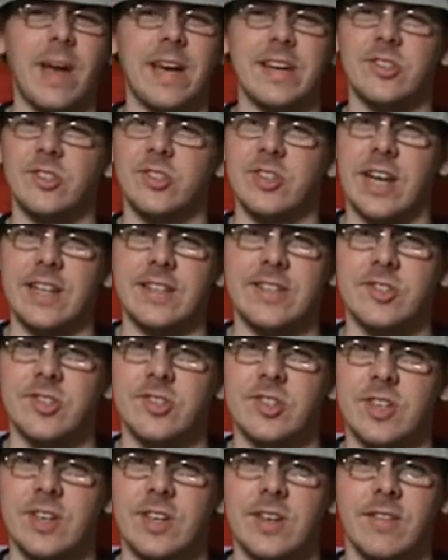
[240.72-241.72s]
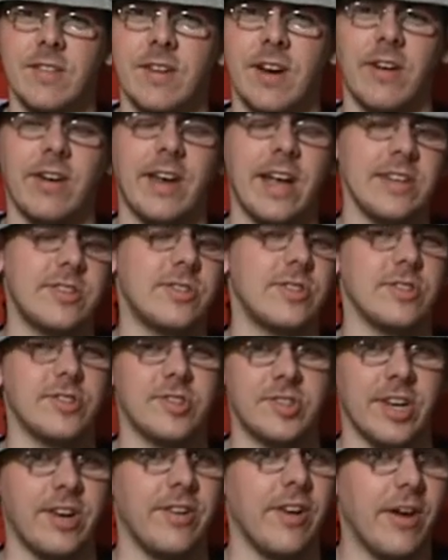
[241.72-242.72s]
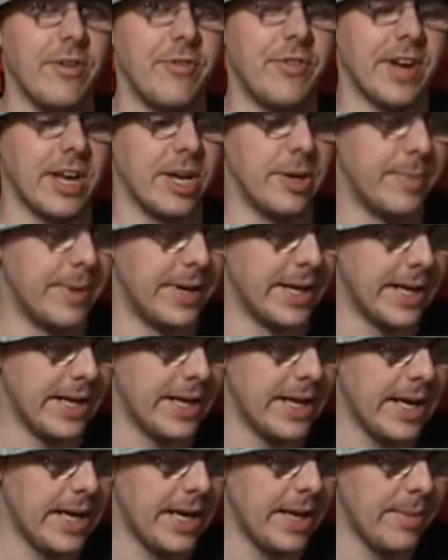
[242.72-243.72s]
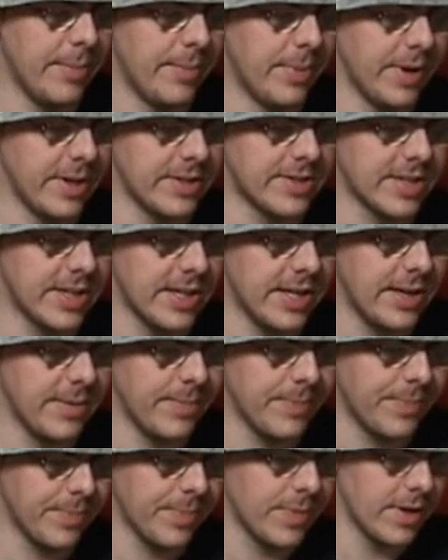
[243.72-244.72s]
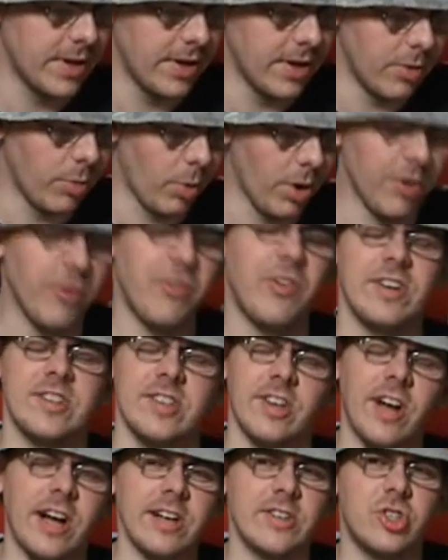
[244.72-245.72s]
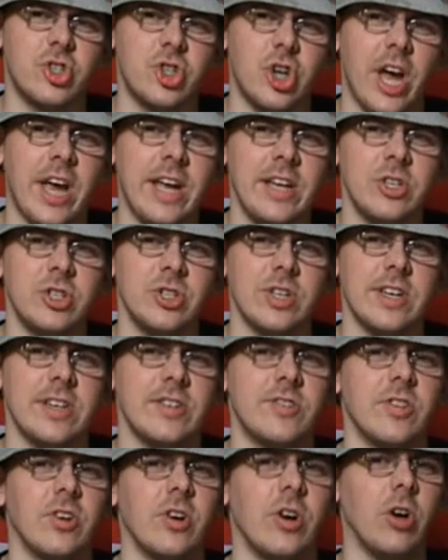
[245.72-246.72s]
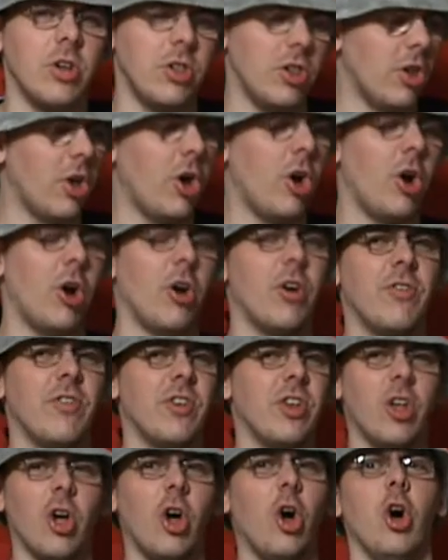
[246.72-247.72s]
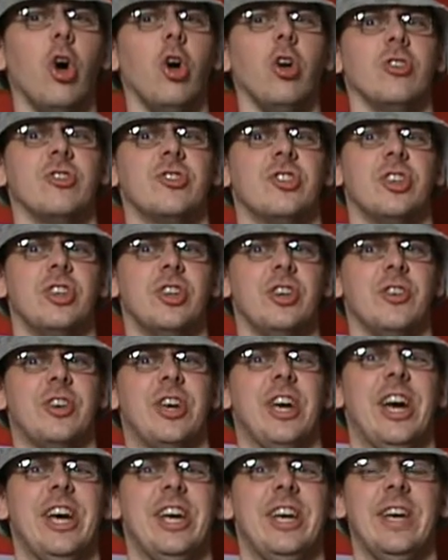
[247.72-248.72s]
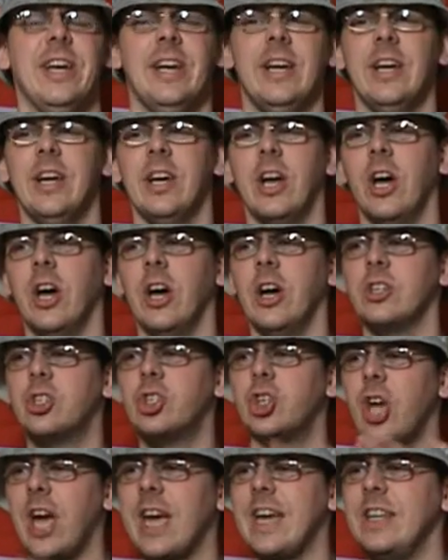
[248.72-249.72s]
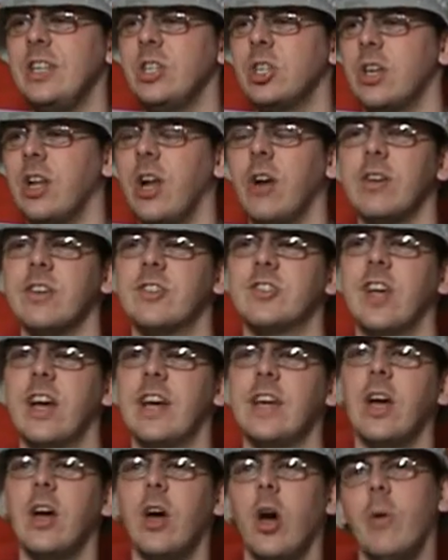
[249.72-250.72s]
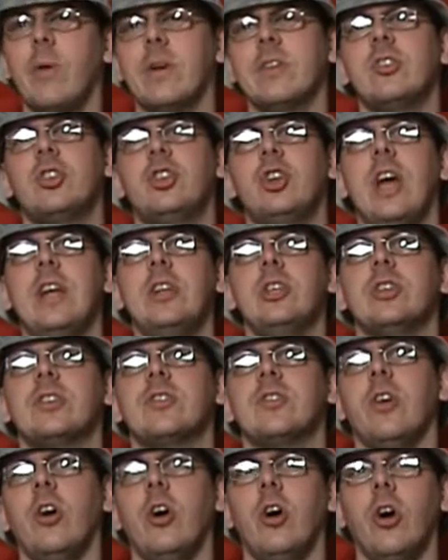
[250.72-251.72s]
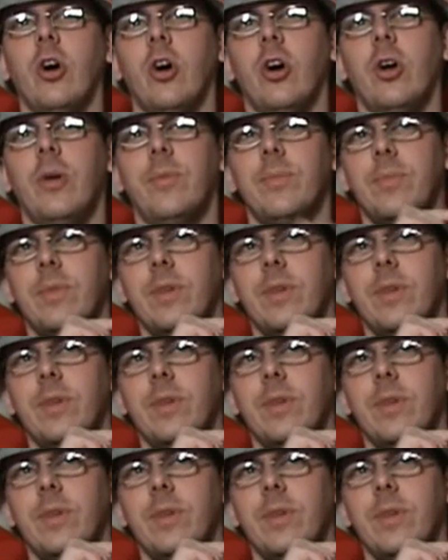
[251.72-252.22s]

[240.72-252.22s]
make sense. Right, I'll get to the cigarette thing in a minute. But one of the things I like to change is the law of laws. Okay, uh, change. You know, we say, oh, we're going to change this law